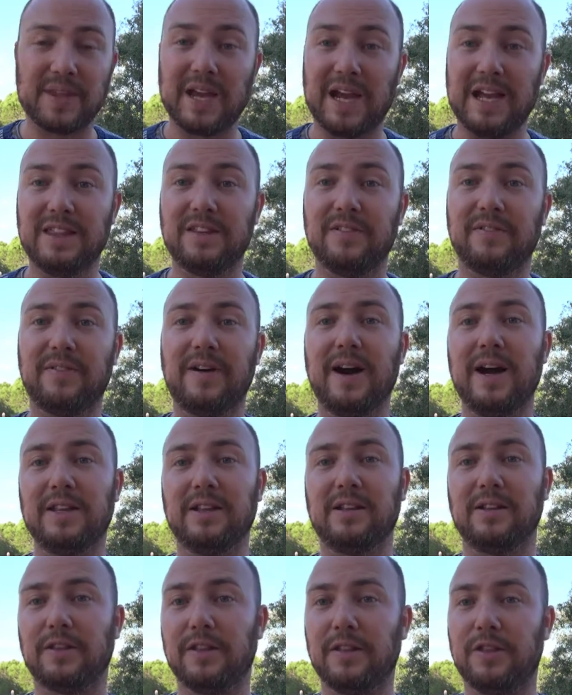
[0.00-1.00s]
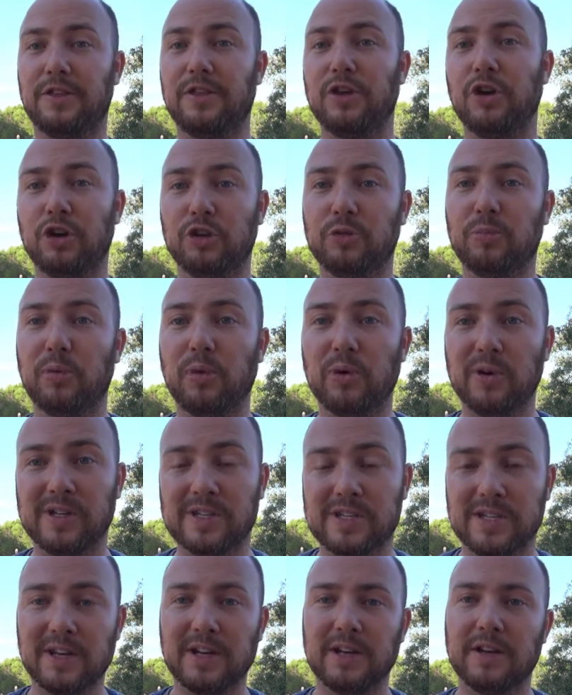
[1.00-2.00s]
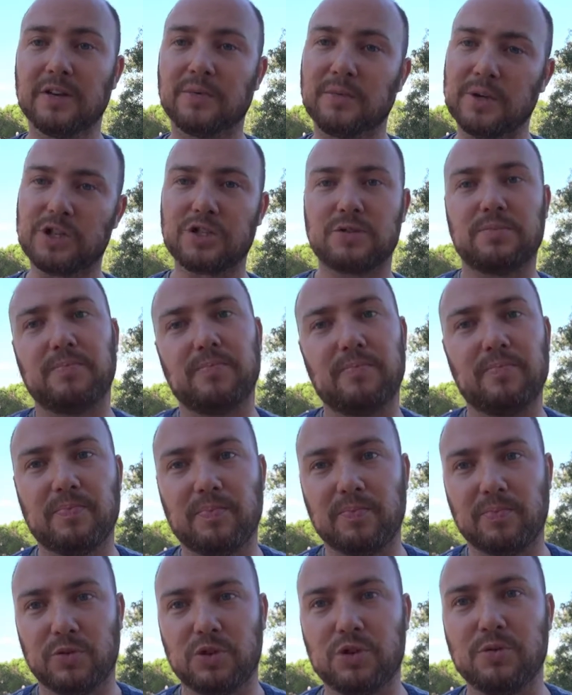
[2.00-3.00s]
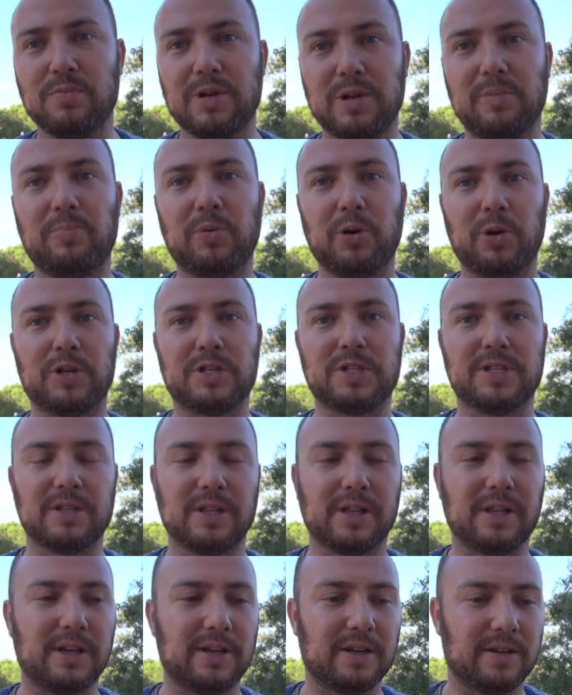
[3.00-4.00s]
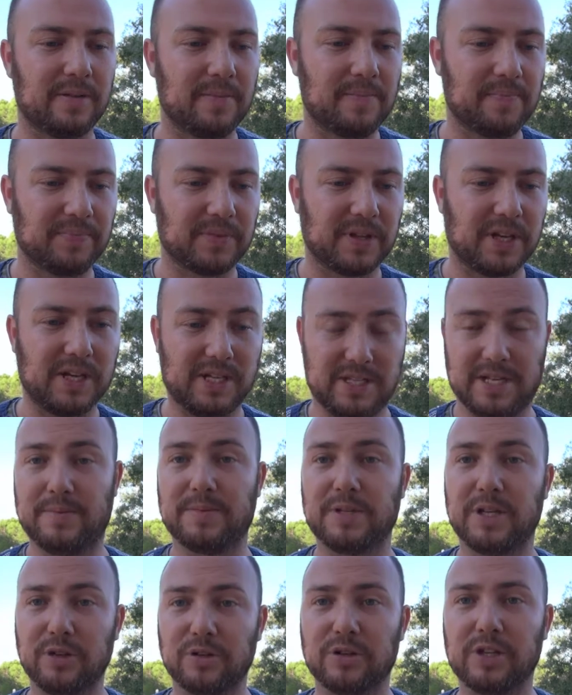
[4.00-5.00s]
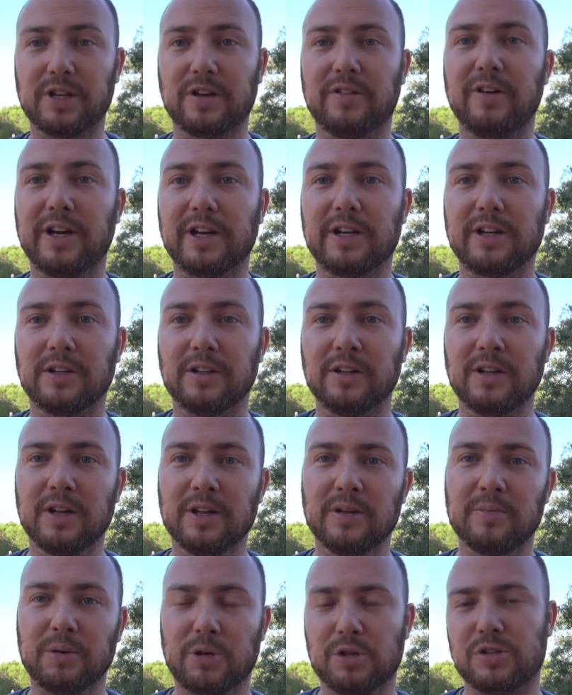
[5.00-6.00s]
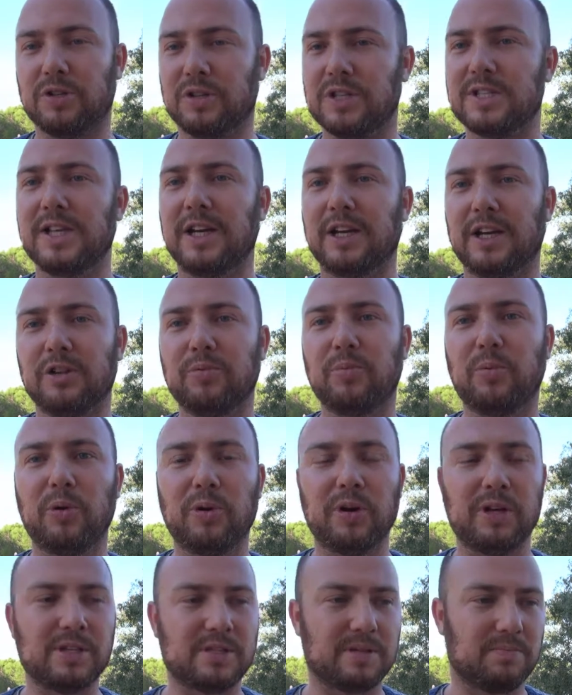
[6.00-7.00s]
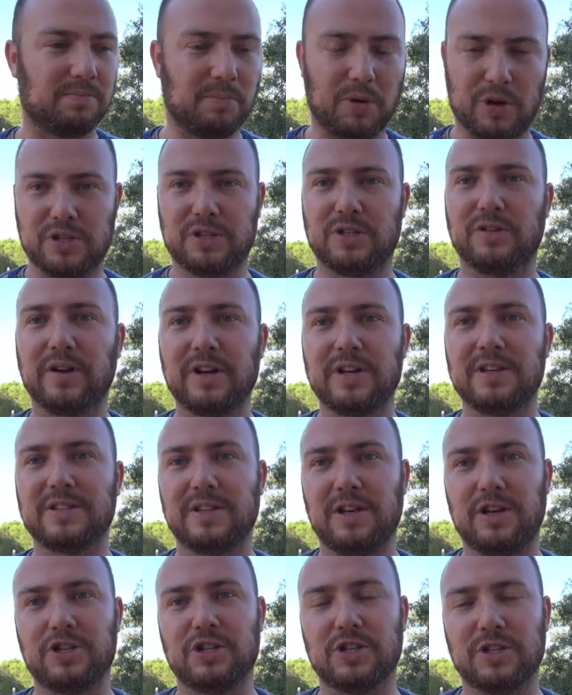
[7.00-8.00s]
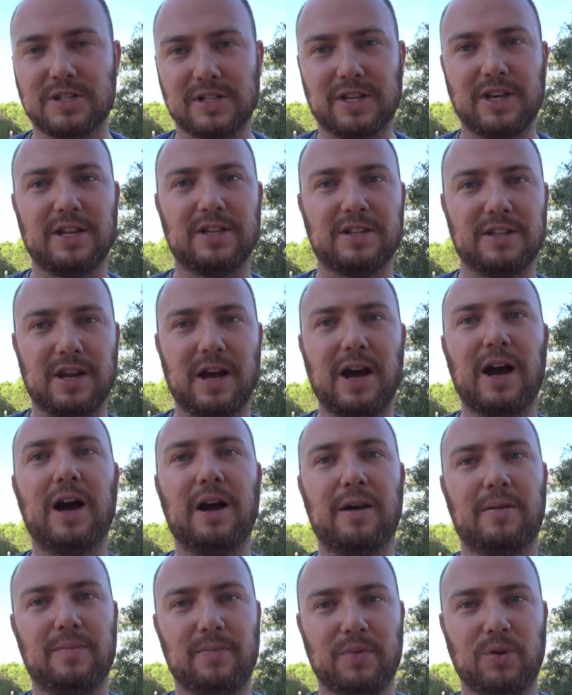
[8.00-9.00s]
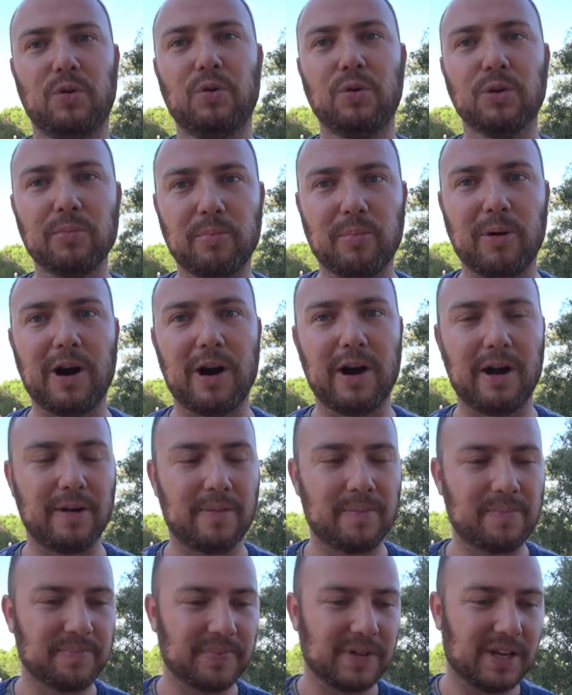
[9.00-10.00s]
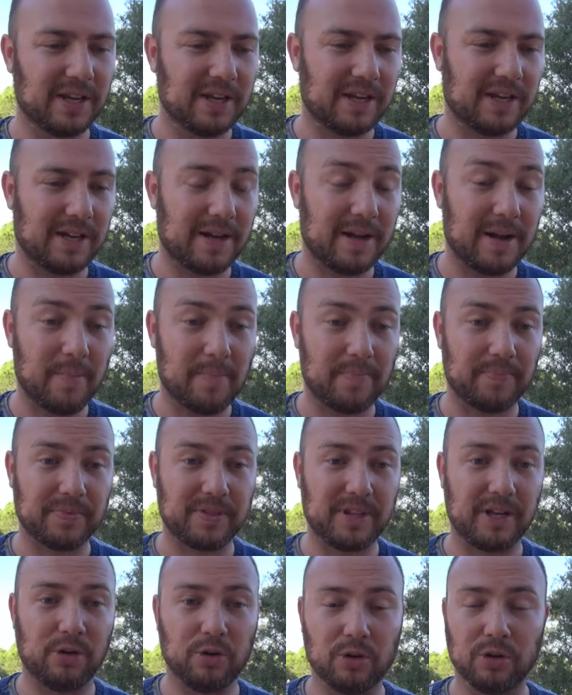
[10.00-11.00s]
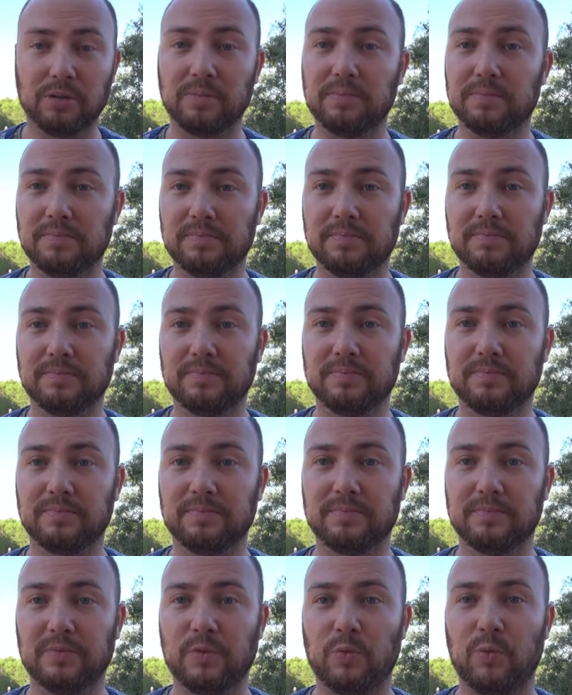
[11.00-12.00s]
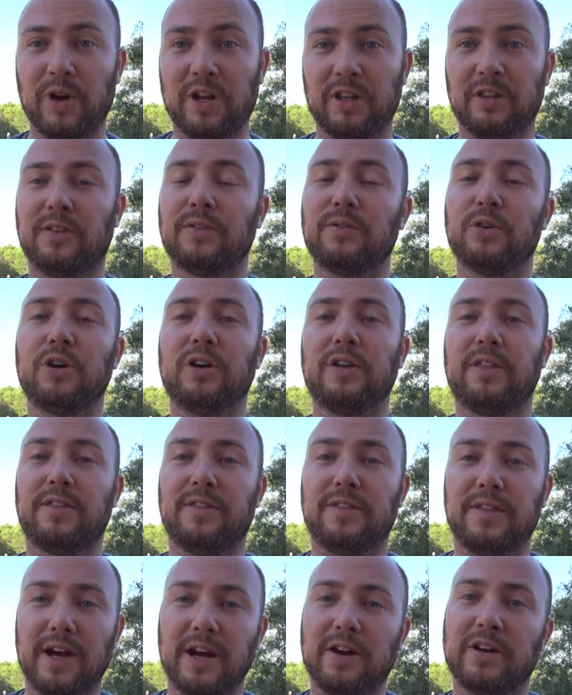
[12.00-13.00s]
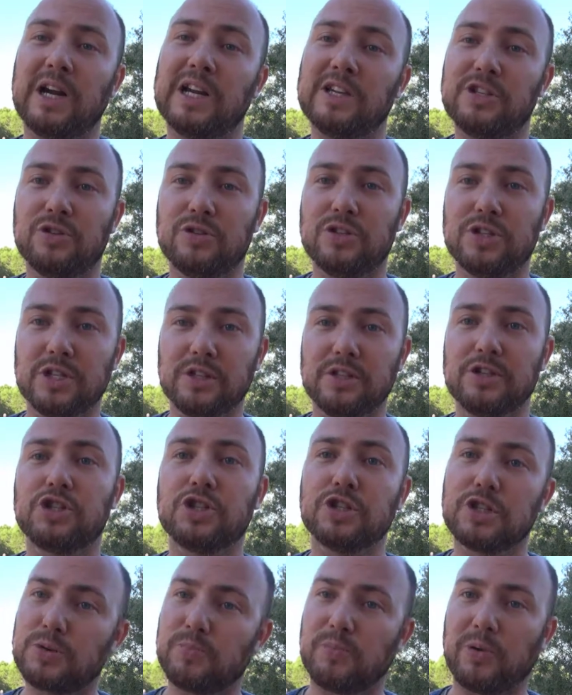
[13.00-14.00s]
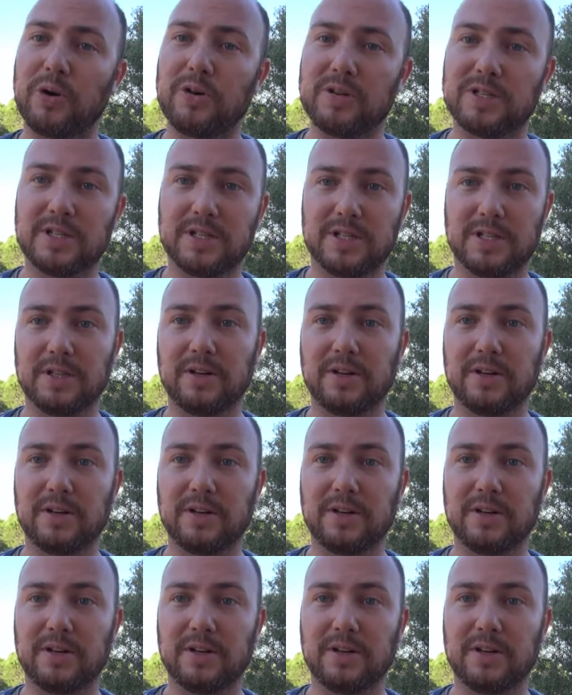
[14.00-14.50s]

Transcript: And the third point, which to me personally is absolutely critical, because on the second point, most organizations, again, are on par. They all went through a thorough due diligence process